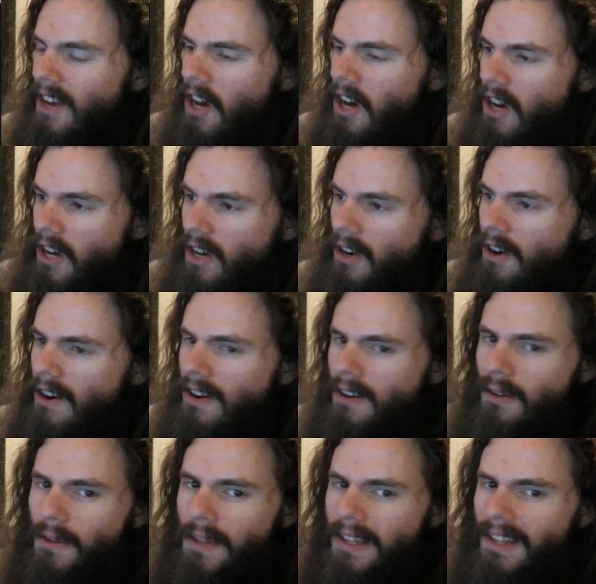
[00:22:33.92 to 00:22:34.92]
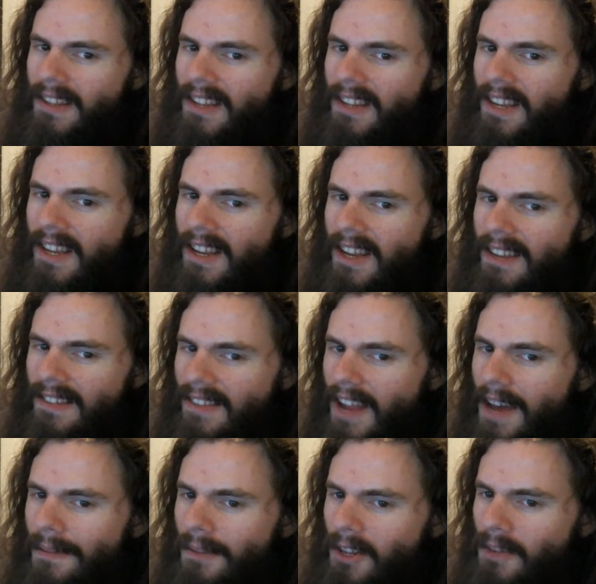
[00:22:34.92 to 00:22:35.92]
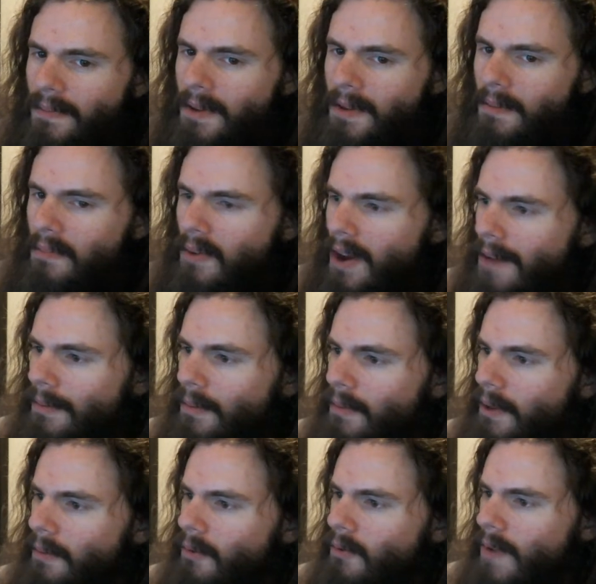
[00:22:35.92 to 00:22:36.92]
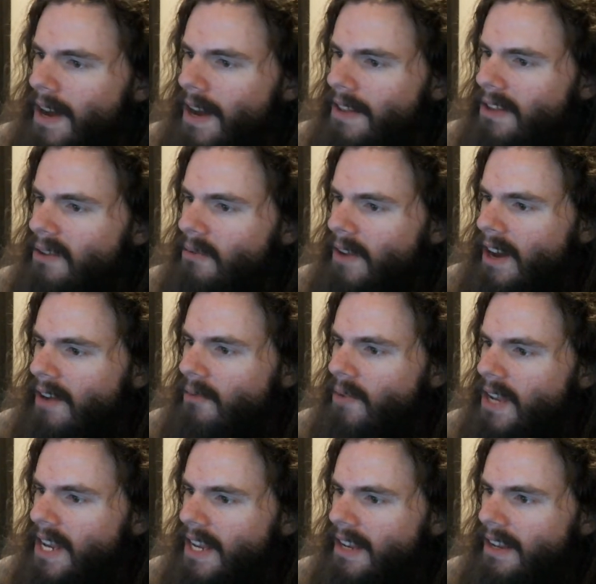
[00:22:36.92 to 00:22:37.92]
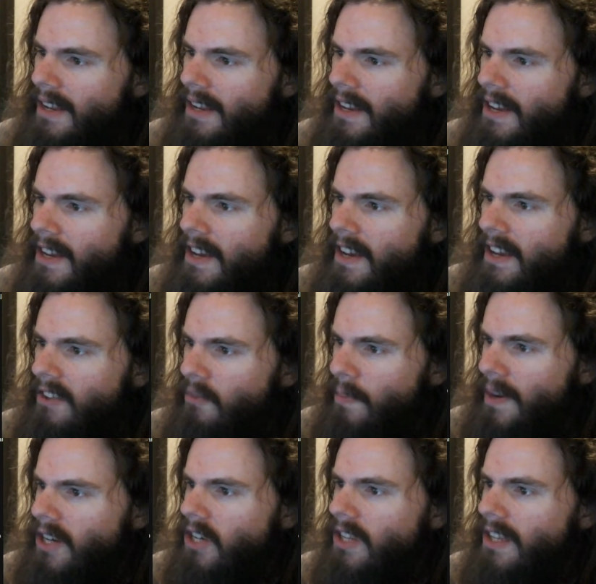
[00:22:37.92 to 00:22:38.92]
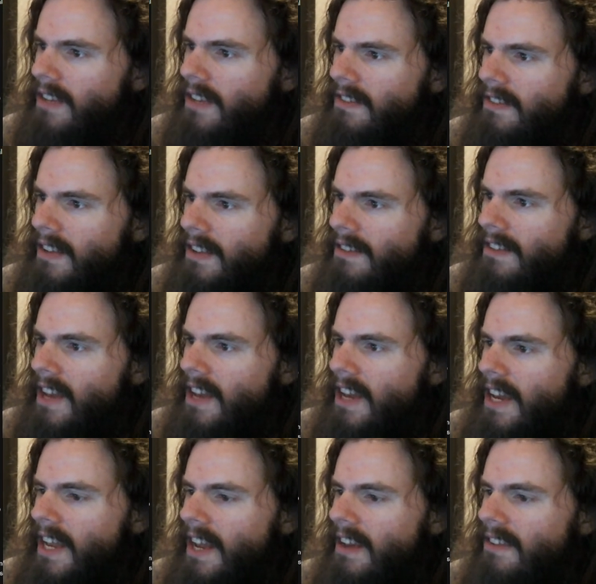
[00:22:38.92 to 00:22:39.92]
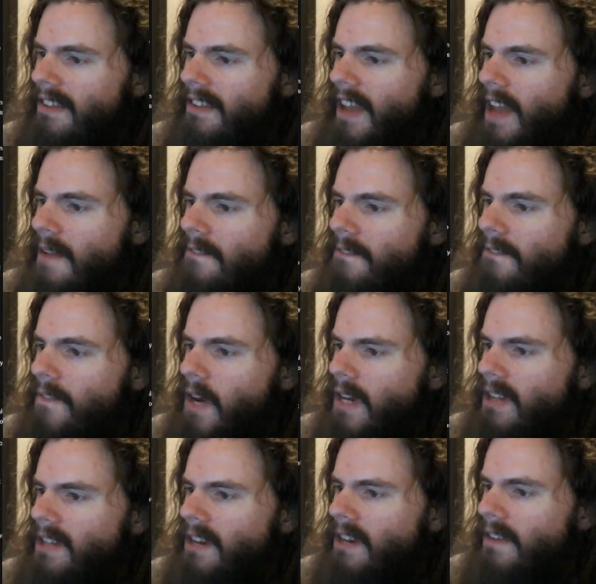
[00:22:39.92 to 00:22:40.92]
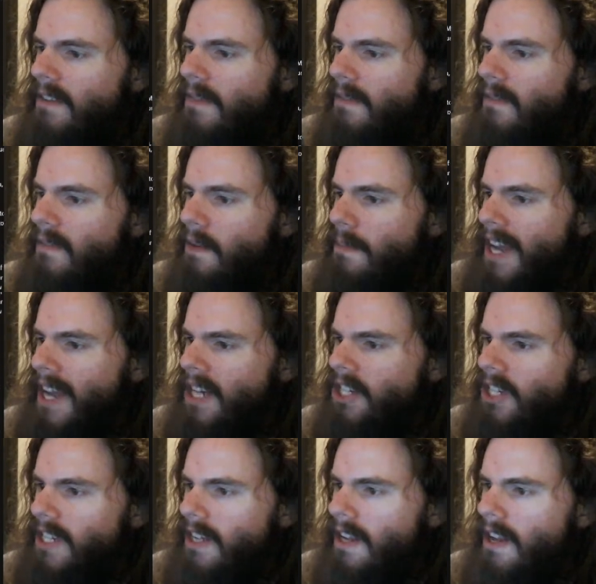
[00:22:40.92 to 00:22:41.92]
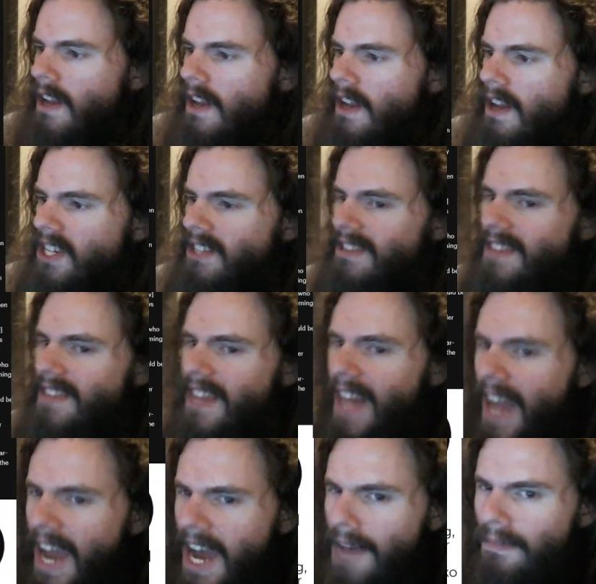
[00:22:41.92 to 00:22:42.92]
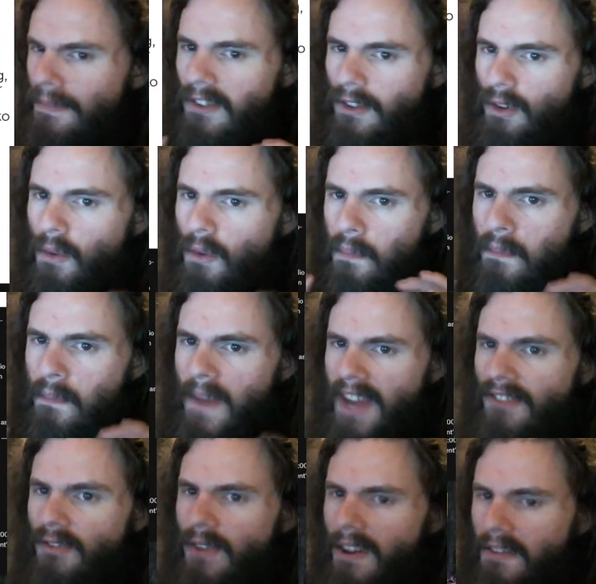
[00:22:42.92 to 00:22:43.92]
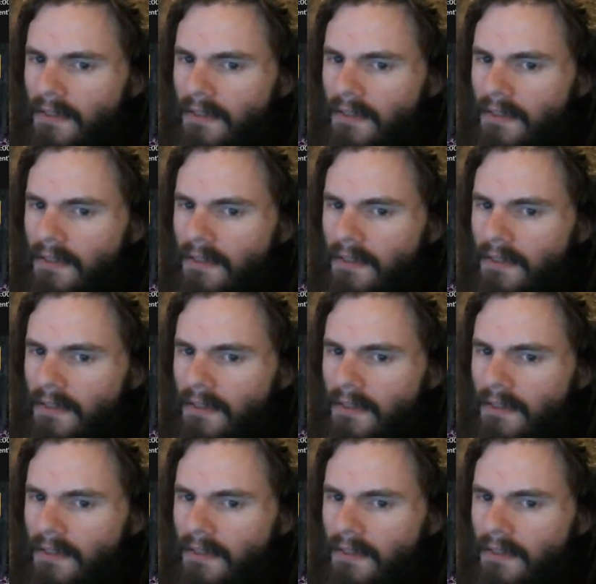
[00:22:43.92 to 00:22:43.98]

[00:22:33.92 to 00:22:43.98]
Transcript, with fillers: A good article that the establishment probably would rather you not read. Especially since it has a fuck ton of information just an absolute metric